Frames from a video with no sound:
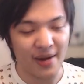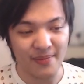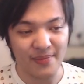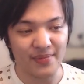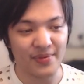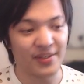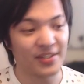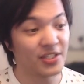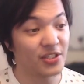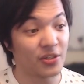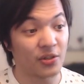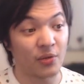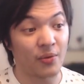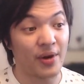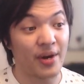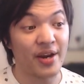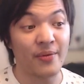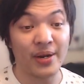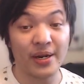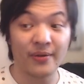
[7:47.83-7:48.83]
This is a
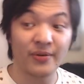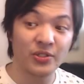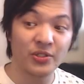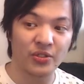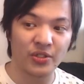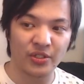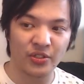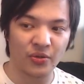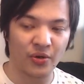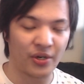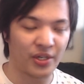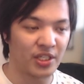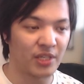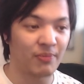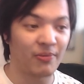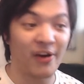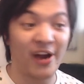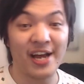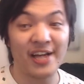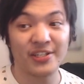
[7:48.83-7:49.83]
great way to sort of
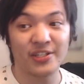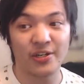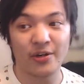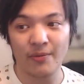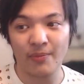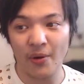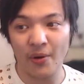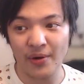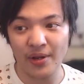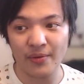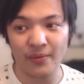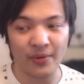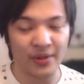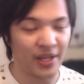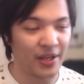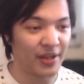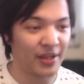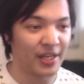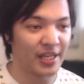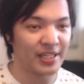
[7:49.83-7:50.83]
surprise your opponent when
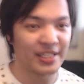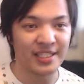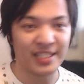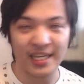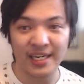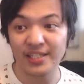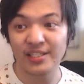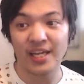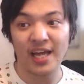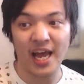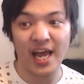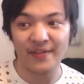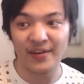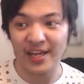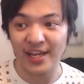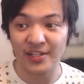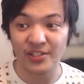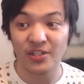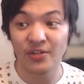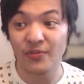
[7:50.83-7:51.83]
they intended to have an
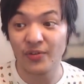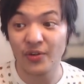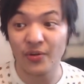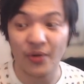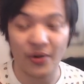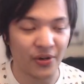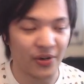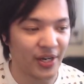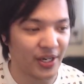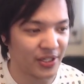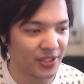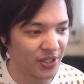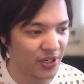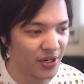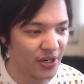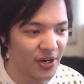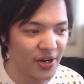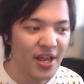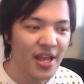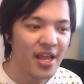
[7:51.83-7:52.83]
answer for you on your next
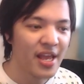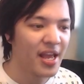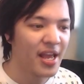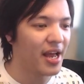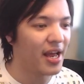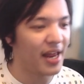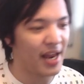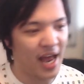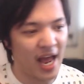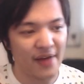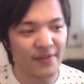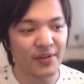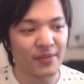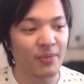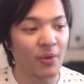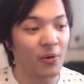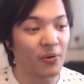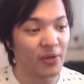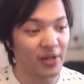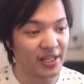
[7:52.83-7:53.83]
turn. Having
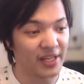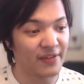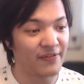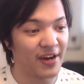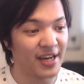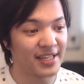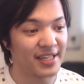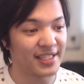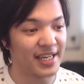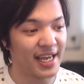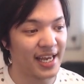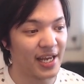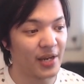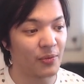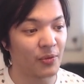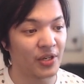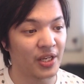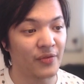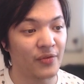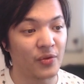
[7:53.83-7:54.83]
both Lucky Finds in
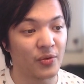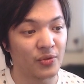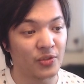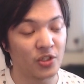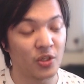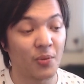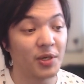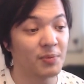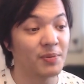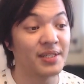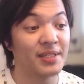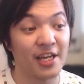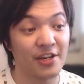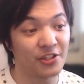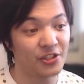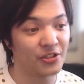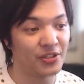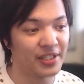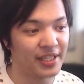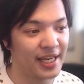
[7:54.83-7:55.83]
hand will give you so much
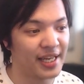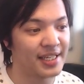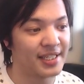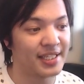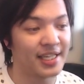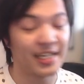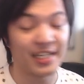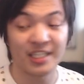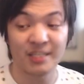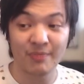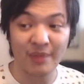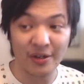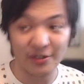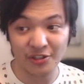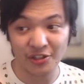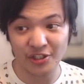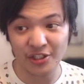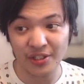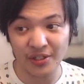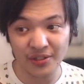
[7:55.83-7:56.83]
potential to get, say, a Spell
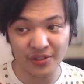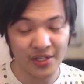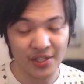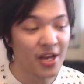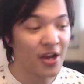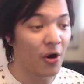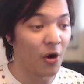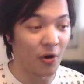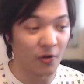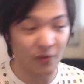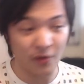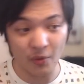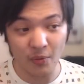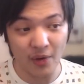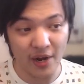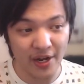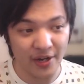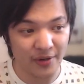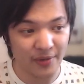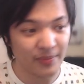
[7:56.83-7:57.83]
Shield,
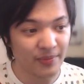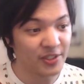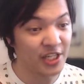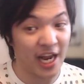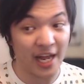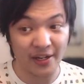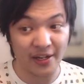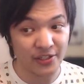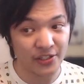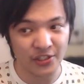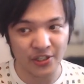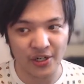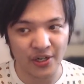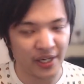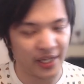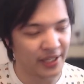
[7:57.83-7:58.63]
Overwhelm, Challenger.